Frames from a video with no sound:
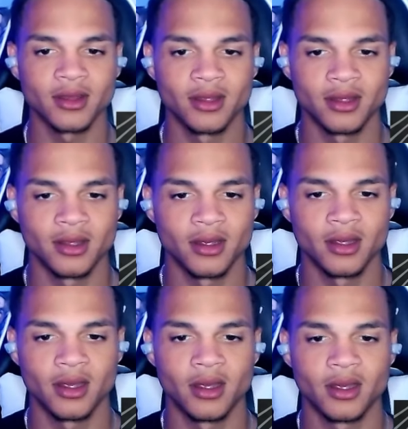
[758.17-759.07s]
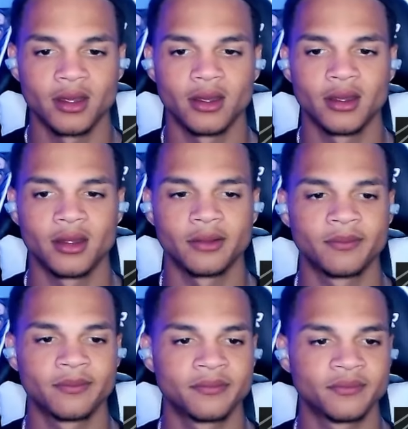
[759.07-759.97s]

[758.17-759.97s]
(silence)